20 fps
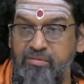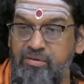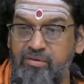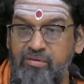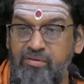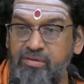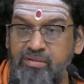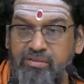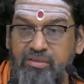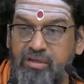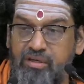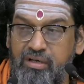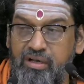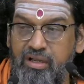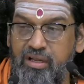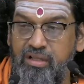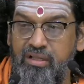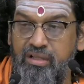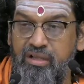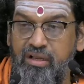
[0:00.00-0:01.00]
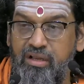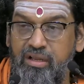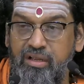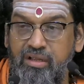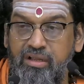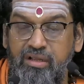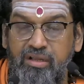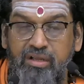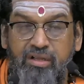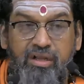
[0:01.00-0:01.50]
say it like that.
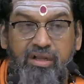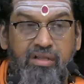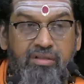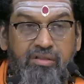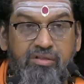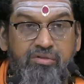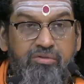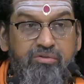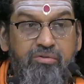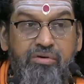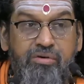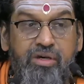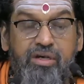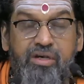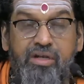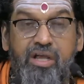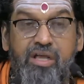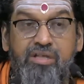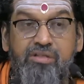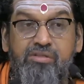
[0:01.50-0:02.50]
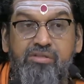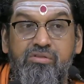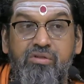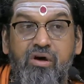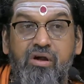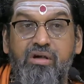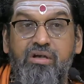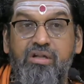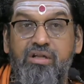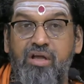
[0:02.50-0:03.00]
And the student has
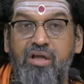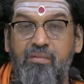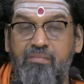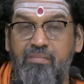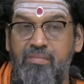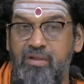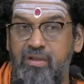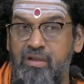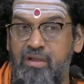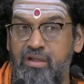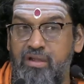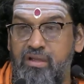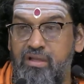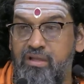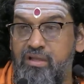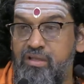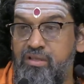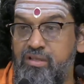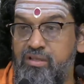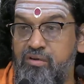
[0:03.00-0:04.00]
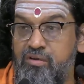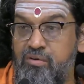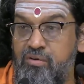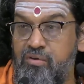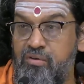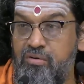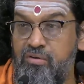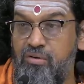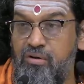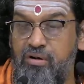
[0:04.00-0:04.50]
not come in the
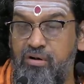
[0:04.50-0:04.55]
Gurukul,